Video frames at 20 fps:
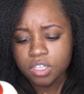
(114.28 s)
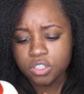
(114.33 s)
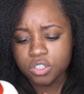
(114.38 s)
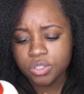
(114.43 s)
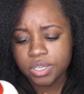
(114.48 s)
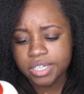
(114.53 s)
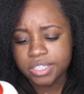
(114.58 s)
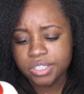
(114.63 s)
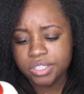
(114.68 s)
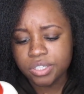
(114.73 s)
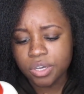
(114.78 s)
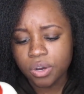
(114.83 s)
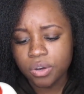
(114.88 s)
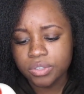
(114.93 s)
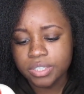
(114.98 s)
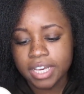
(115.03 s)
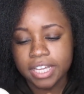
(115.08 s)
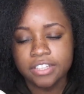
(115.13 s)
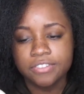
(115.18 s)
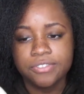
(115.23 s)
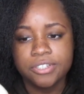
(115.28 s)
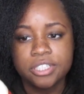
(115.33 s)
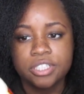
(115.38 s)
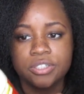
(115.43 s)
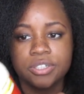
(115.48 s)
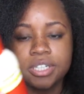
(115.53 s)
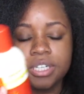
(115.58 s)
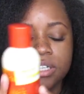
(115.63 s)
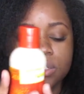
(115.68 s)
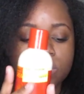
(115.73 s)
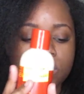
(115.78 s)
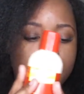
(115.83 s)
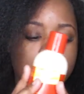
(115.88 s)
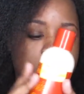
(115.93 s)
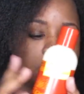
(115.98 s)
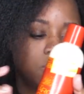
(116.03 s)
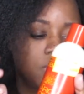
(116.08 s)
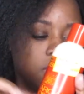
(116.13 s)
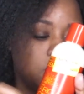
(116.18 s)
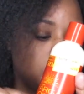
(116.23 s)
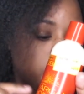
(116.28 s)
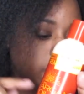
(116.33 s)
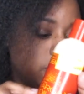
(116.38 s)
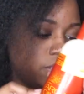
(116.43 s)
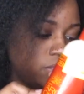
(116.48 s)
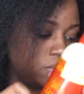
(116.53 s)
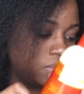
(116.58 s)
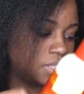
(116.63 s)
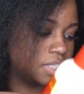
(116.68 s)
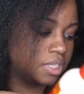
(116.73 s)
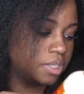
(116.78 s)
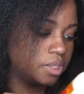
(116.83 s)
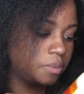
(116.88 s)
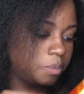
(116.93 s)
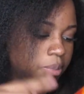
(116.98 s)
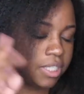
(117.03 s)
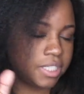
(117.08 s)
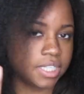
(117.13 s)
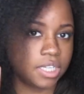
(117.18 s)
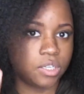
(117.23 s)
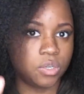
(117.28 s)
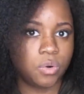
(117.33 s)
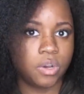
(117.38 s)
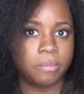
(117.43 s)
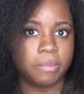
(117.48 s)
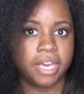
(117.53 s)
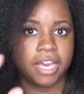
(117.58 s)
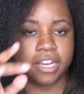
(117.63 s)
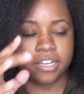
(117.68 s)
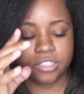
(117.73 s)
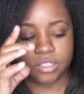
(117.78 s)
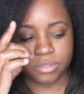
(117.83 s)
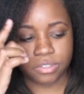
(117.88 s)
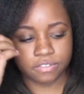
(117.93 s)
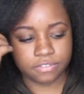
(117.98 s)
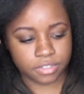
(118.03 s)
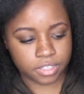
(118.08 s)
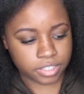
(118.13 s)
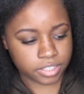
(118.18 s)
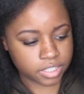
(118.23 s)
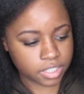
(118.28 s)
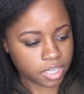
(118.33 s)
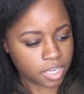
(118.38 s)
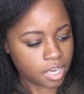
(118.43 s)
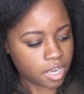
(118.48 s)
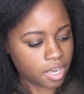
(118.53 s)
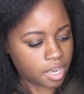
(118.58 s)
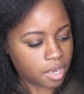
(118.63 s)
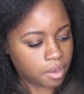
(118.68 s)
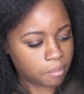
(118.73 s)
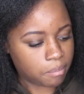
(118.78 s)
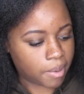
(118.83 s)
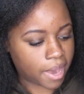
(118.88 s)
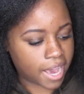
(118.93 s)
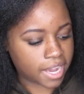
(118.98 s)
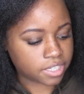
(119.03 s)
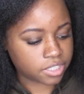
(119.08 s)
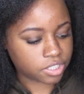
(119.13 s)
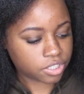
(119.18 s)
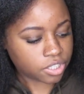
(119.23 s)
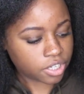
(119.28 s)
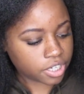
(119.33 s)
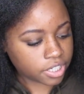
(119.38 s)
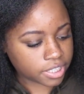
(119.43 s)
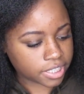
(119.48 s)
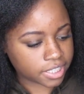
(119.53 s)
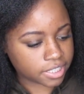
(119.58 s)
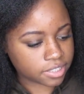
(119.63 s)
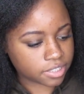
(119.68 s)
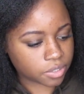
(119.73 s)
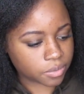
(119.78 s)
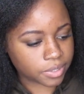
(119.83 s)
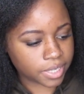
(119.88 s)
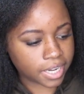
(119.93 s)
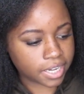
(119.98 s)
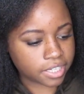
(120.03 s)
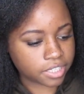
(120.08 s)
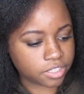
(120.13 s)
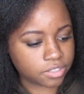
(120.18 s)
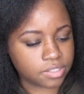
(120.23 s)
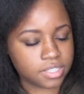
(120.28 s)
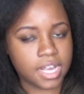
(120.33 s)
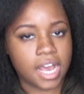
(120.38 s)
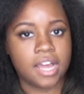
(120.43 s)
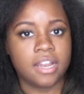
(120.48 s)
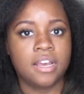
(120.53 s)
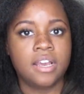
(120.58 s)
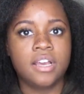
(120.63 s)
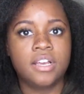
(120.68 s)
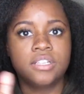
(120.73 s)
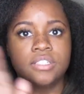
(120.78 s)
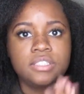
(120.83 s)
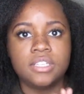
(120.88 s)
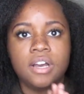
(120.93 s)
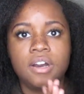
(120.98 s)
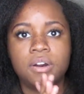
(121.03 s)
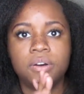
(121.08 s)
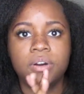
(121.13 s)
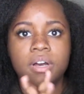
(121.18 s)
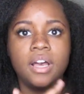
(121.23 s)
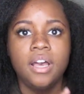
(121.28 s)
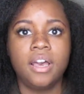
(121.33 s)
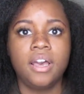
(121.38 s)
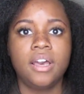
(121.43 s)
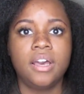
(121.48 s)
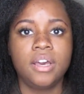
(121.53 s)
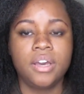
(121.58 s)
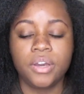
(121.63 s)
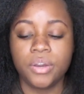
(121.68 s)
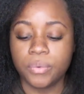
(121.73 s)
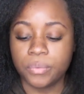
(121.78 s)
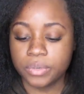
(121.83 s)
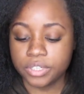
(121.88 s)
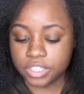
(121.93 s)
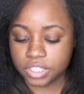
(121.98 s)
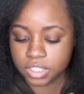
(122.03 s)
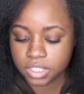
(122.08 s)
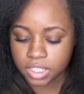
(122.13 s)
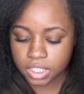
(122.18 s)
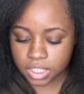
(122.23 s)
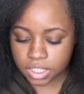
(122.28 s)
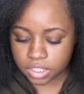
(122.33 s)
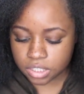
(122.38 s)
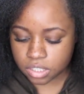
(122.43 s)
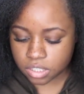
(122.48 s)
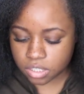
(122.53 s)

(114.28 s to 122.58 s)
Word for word: so I don't, yeah, the first ingredient is water. So I don't want to use this because I don't want my hair to revert back to curly. So we're not going to use that. So we're just going to get